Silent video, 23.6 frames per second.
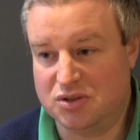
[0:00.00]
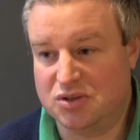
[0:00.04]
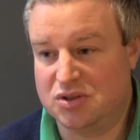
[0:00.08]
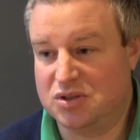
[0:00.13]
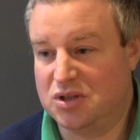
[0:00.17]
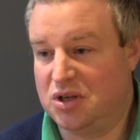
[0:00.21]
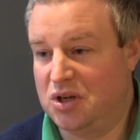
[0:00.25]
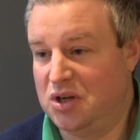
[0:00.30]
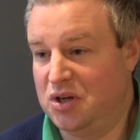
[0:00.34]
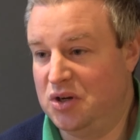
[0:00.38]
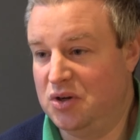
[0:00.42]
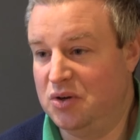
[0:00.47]

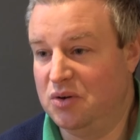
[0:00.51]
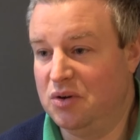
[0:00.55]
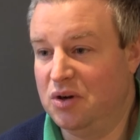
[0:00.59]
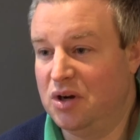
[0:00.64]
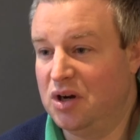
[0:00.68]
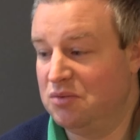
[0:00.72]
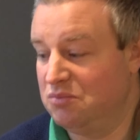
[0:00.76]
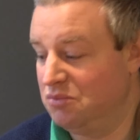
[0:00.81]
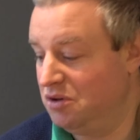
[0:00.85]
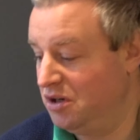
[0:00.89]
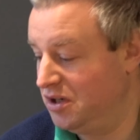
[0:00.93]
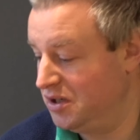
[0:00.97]
so
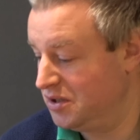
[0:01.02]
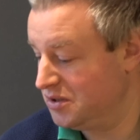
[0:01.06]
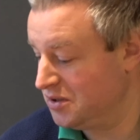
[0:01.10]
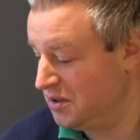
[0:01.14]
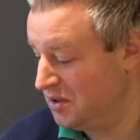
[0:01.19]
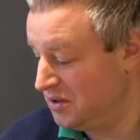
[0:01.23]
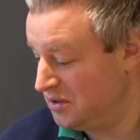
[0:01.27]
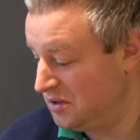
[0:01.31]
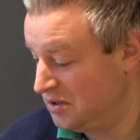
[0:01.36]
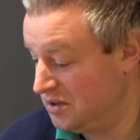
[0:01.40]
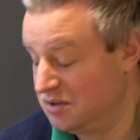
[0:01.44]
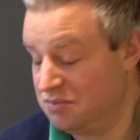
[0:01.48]
I'm really
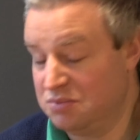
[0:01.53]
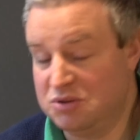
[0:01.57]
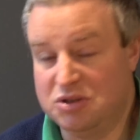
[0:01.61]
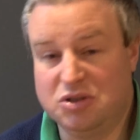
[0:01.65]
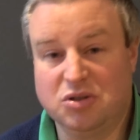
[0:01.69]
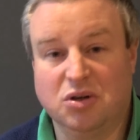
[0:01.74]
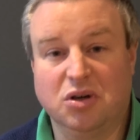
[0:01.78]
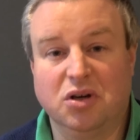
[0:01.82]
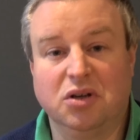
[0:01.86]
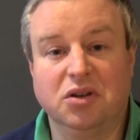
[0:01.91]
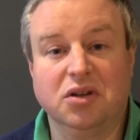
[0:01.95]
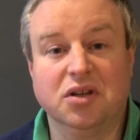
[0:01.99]
excited to be
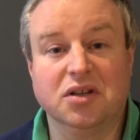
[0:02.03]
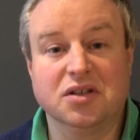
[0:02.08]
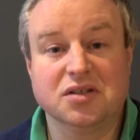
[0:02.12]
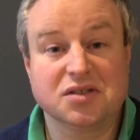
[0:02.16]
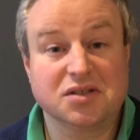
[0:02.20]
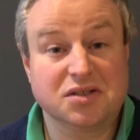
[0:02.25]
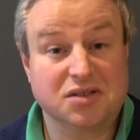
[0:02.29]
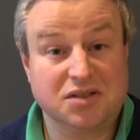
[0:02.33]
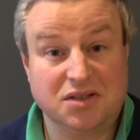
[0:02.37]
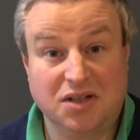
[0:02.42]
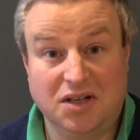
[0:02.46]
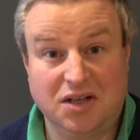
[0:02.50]
trying
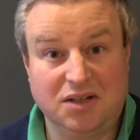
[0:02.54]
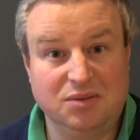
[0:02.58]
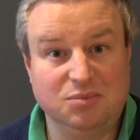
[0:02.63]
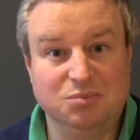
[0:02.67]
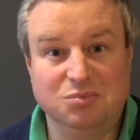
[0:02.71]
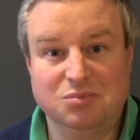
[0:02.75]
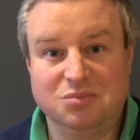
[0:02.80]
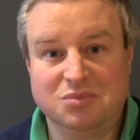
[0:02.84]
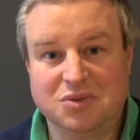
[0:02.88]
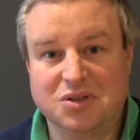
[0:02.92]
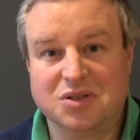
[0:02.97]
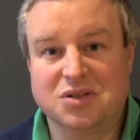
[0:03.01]
this
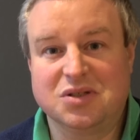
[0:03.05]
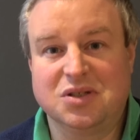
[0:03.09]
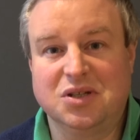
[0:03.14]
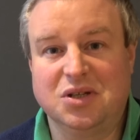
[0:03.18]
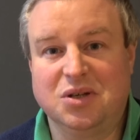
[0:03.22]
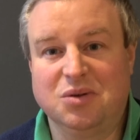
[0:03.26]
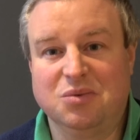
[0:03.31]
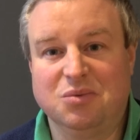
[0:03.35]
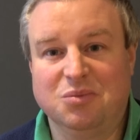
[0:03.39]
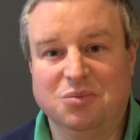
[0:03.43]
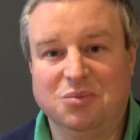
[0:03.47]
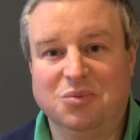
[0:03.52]
and to
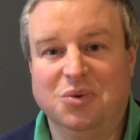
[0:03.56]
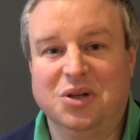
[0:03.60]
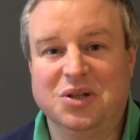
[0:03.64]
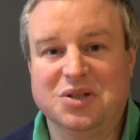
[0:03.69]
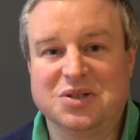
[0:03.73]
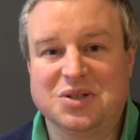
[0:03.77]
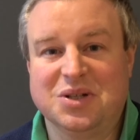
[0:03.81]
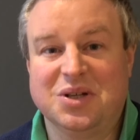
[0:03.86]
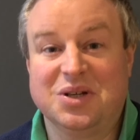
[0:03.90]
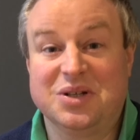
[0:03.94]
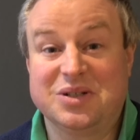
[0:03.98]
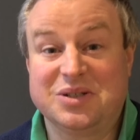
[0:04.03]
seeing what
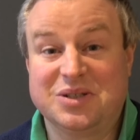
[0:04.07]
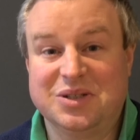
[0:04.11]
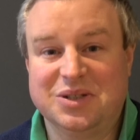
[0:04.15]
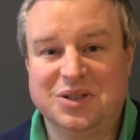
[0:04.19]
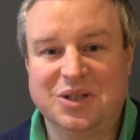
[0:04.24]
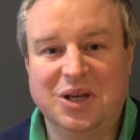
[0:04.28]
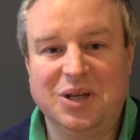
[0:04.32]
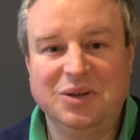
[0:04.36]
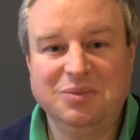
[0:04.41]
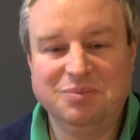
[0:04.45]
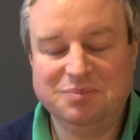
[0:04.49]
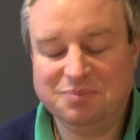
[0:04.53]
it's like
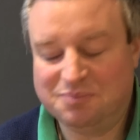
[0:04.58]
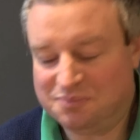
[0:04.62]
today.